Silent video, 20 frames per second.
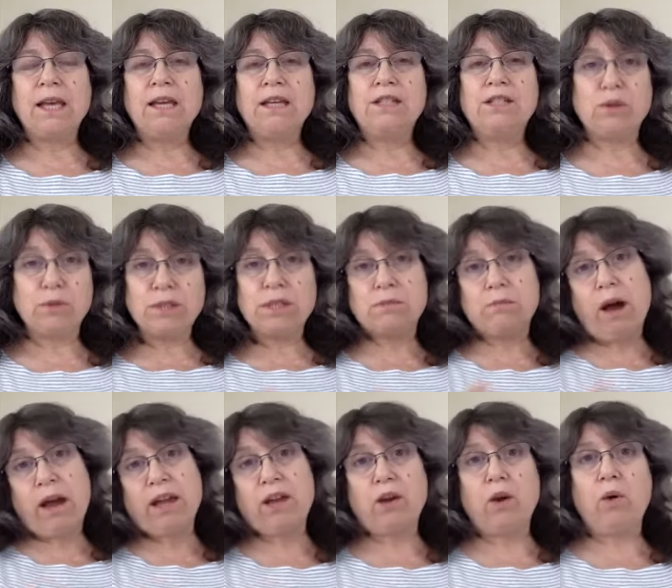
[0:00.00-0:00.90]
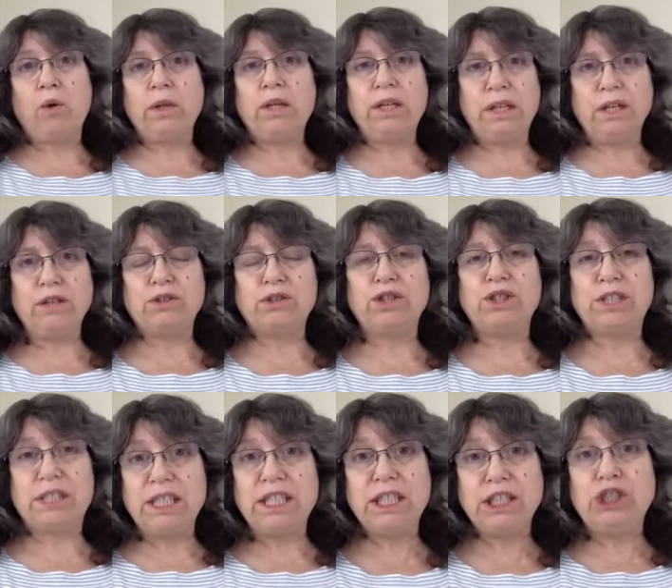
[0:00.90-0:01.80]
So it's my goal here to
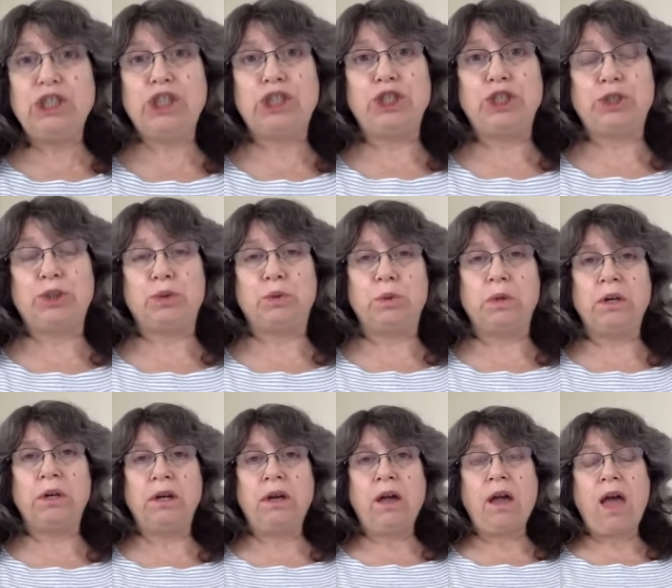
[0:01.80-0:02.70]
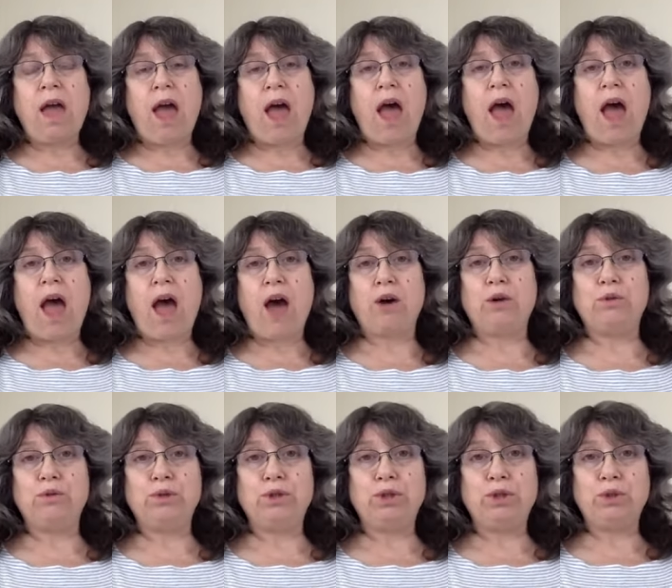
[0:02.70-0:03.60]
teach you
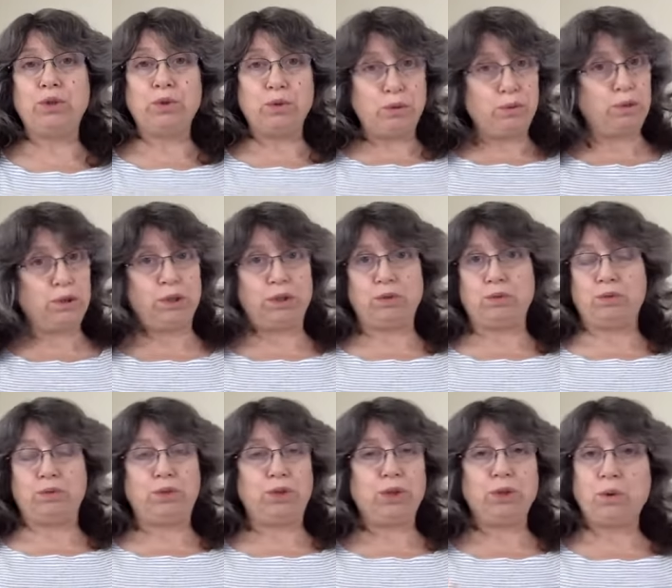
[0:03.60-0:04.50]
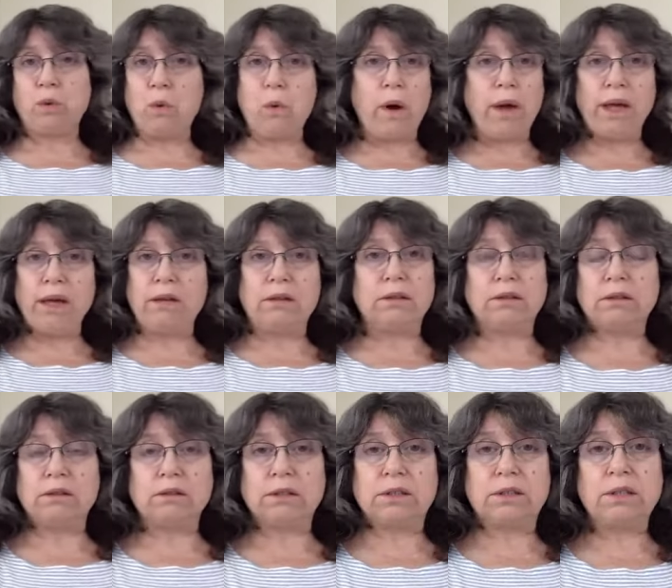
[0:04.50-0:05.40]
how to use your
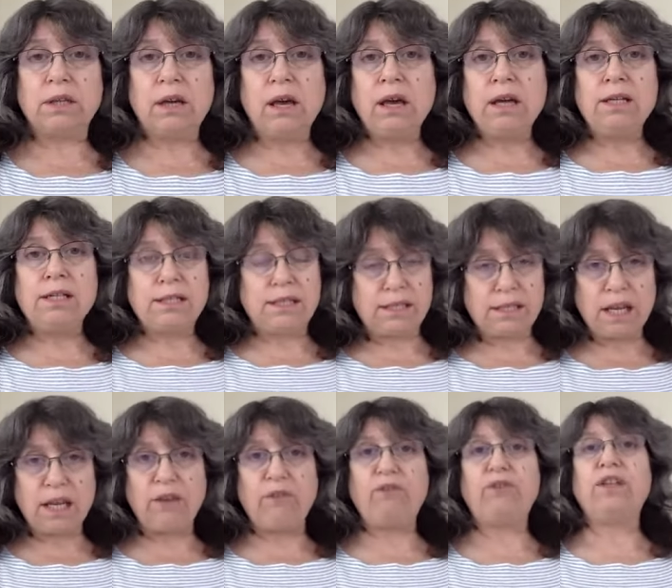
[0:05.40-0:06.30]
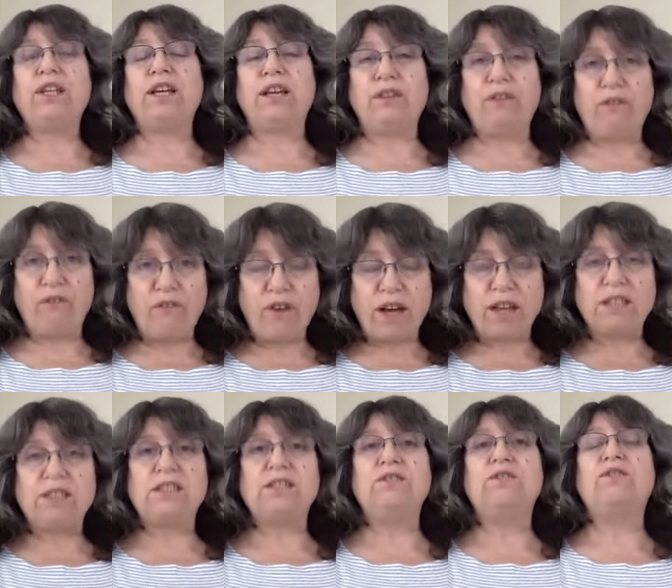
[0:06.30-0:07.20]
oils safely,
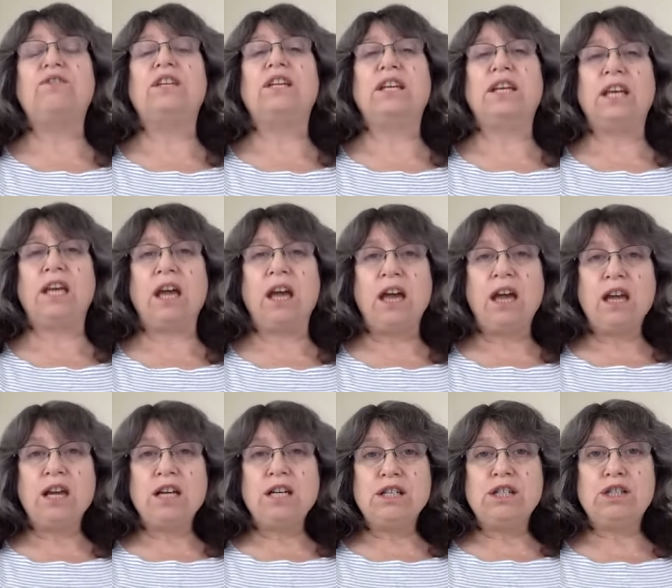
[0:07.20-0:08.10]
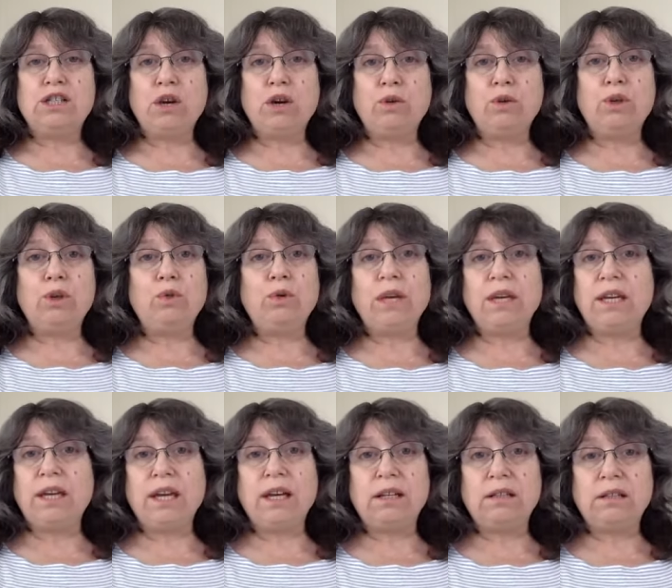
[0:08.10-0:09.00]
effectively, so you could
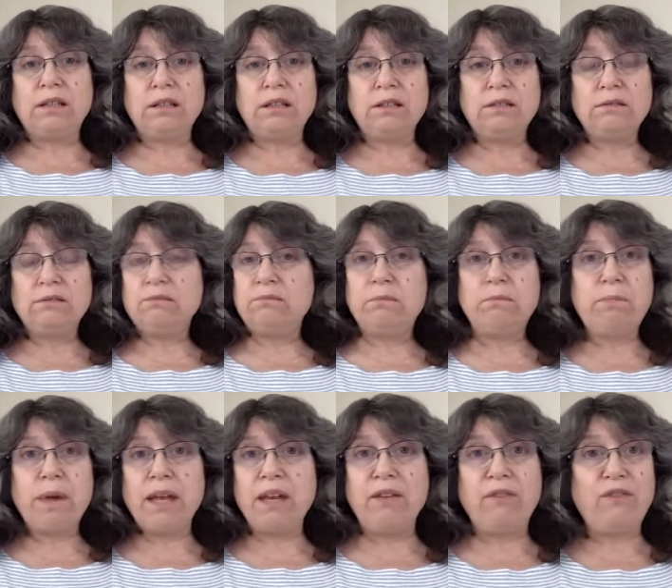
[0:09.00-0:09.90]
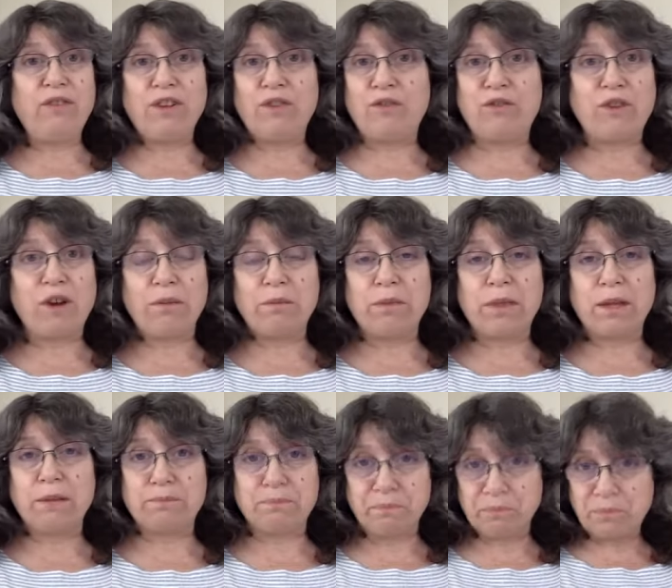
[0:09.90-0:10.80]
get benefit from
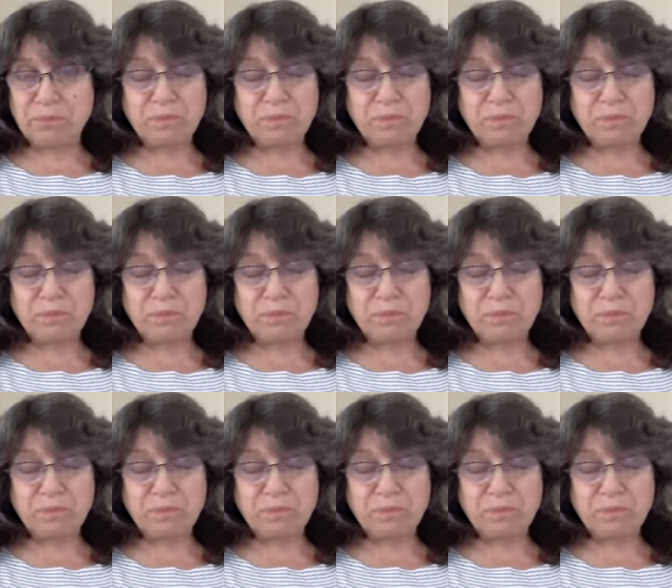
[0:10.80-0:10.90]
them.